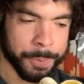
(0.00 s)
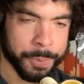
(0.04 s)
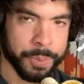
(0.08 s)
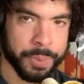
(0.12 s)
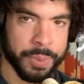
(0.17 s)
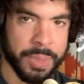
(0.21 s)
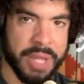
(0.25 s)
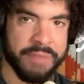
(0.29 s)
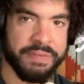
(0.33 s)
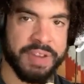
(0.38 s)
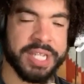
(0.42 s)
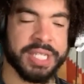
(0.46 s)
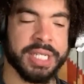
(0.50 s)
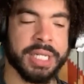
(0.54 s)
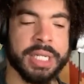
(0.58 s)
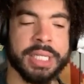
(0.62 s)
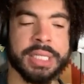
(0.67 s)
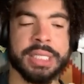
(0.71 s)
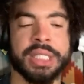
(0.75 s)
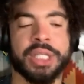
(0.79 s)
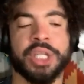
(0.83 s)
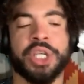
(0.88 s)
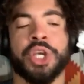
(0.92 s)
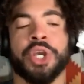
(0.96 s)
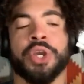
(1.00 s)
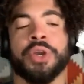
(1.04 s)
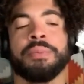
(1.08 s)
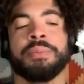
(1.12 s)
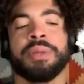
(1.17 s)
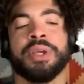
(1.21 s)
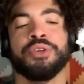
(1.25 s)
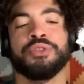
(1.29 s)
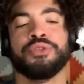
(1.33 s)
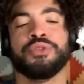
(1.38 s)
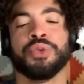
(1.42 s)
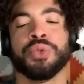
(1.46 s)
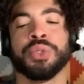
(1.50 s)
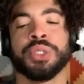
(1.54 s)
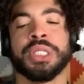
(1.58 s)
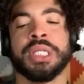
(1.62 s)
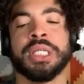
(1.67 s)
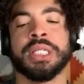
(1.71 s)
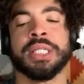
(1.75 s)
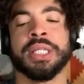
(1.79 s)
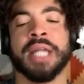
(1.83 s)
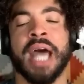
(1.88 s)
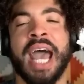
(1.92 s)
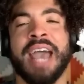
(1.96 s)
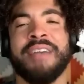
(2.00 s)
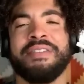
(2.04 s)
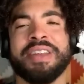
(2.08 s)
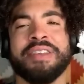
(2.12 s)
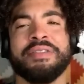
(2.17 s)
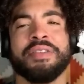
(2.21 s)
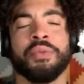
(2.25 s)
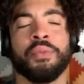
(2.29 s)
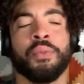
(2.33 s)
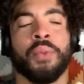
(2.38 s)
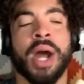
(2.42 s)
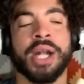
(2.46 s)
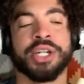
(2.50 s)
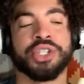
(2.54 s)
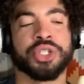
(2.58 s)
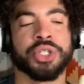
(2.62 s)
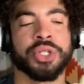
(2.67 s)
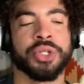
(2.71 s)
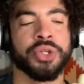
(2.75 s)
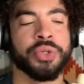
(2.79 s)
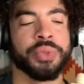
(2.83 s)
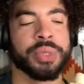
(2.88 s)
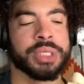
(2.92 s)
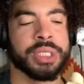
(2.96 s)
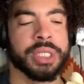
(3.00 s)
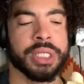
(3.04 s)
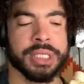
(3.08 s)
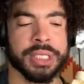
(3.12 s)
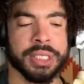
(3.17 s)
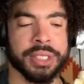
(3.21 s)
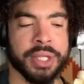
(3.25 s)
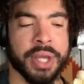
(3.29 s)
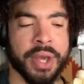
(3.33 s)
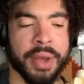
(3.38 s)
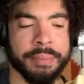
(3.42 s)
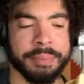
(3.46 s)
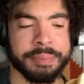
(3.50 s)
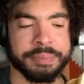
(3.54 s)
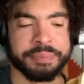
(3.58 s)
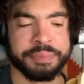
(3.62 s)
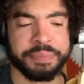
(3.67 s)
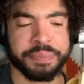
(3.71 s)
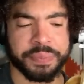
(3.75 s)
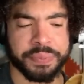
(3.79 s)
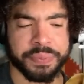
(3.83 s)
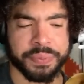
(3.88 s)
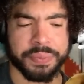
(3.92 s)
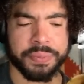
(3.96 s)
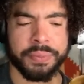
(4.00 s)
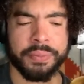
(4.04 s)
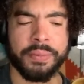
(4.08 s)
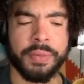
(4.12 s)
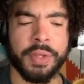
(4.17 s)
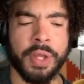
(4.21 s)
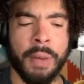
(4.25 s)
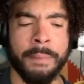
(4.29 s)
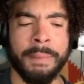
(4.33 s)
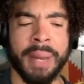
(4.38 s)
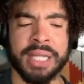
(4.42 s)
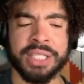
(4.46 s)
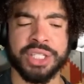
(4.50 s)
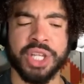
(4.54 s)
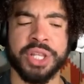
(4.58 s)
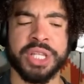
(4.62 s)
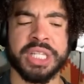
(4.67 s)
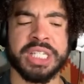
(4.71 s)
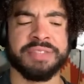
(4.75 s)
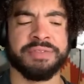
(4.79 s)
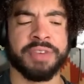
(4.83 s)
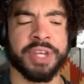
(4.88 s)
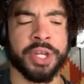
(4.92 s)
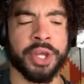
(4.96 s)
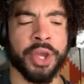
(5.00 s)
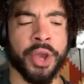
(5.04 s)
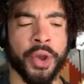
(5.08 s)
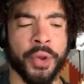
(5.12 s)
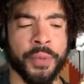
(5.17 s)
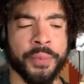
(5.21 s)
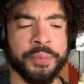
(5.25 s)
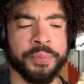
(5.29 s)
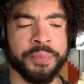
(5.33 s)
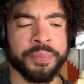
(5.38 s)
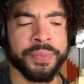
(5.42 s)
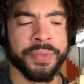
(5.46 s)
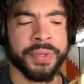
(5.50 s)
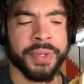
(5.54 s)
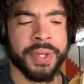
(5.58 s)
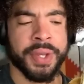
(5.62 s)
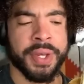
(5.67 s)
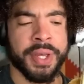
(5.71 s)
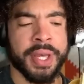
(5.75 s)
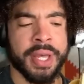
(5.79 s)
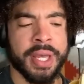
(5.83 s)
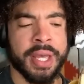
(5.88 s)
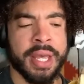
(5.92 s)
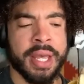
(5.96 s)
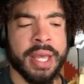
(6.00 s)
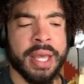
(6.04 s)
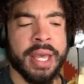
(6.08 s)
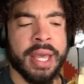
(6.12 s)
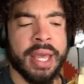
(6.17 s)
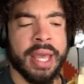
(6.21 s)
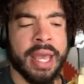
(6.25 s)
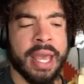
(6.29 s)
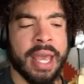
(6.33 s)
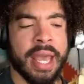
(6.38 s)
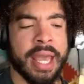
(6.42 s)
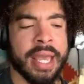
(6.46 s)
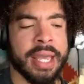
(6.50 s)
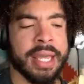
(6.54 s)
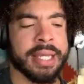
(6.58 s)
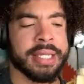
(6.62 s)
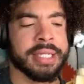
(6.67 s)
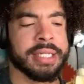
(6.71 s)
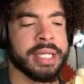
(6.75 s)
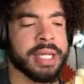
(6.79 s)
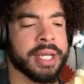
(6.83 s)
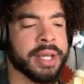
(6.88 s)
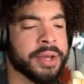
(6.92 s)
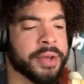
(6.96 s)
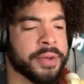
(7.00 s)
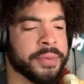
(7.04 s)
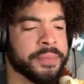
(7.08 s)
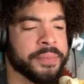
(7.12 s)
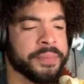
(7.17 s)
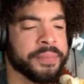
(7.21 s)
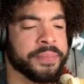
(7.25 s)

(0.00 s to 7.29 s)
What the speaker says: If I did Insecure, it'd be a full season. I haven't even watched the new season yet. But I saw this video. Hey, India.